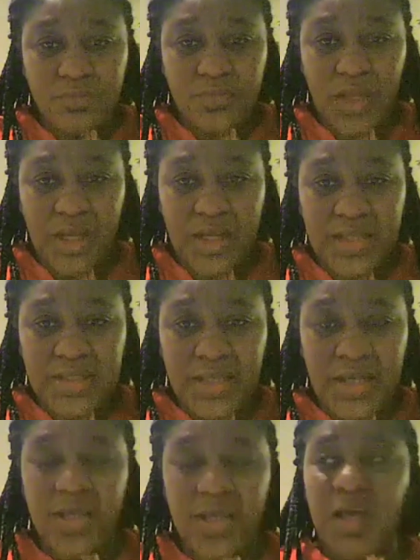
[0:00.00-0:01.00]
You
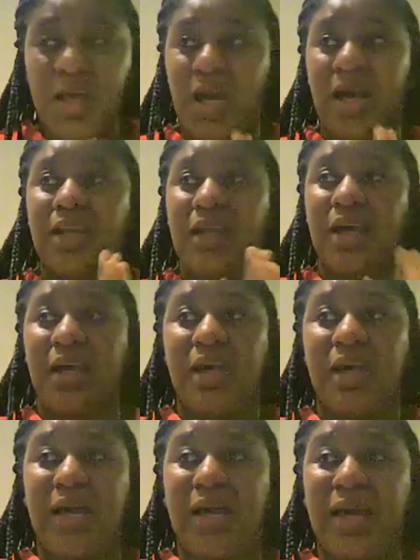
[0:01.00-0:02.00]
understand? And
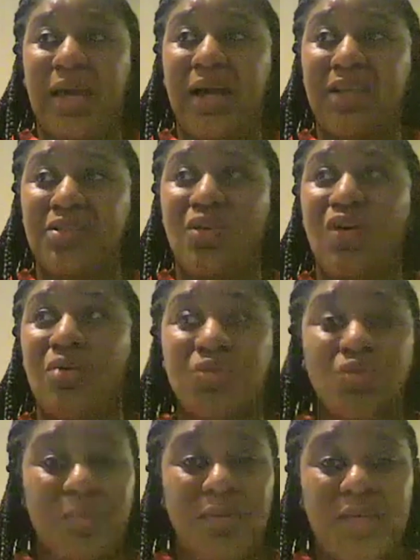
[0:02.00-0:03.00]
I had to come to a
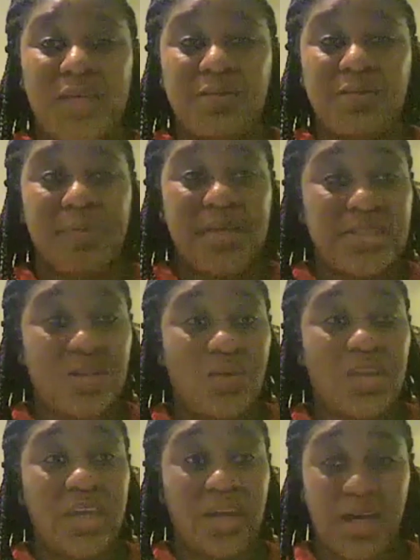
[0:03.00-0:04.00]
place where I say,
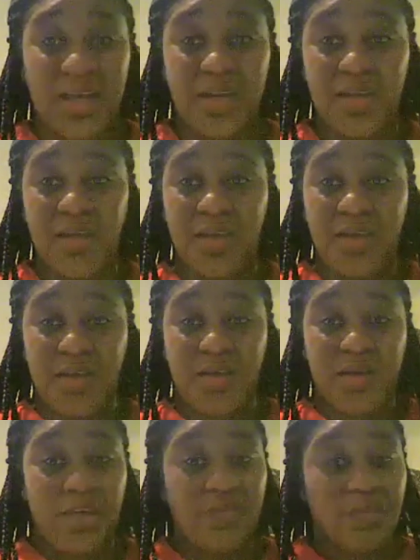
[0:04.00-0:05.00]
okay, God,
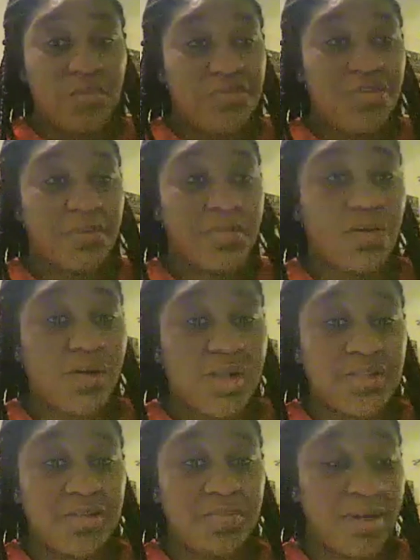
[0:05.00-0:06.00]
even before me go onto
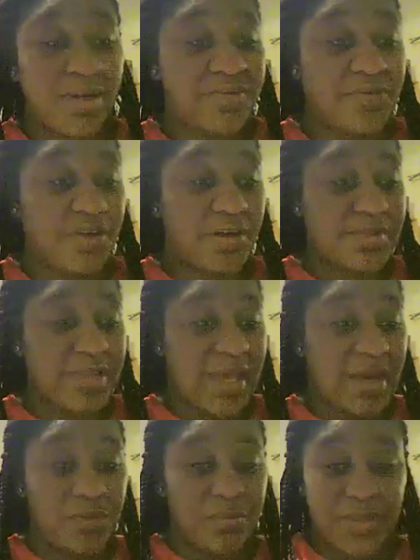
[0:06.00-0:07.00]
the platforms, like
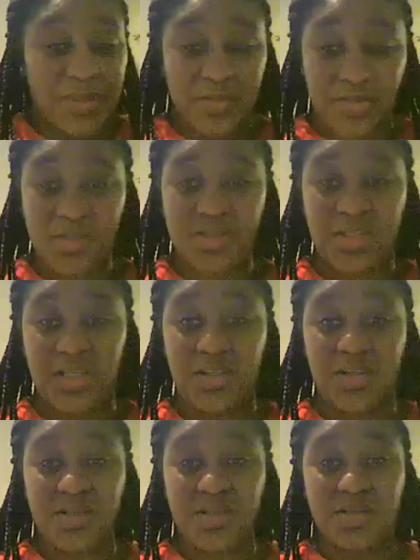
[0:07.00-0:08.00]
we'll be just in
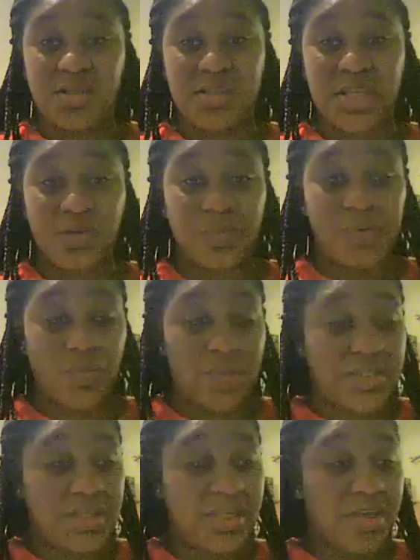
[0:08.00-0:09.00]
the setup, the
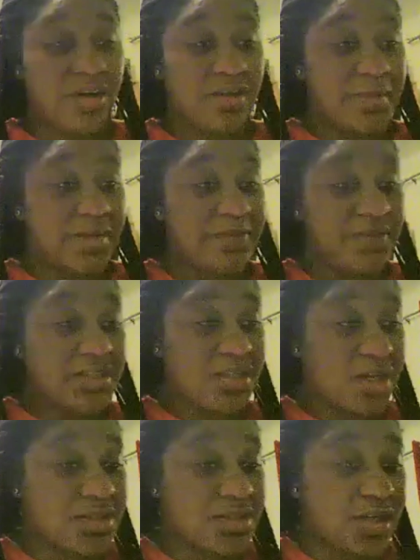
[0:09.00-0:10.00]
waiting area, I
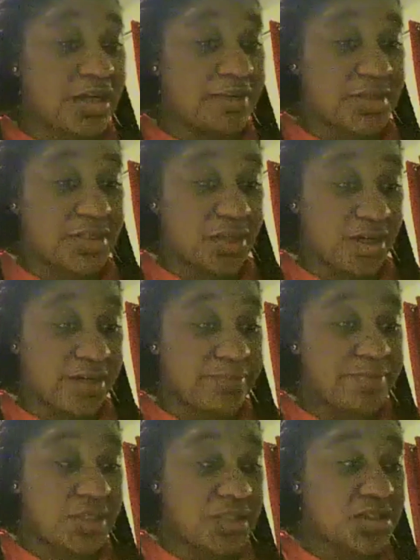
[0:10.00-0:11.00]
talk to God, I say, God,
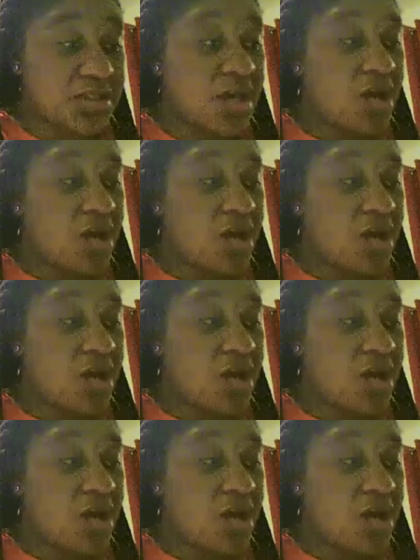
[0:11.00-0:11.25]
please,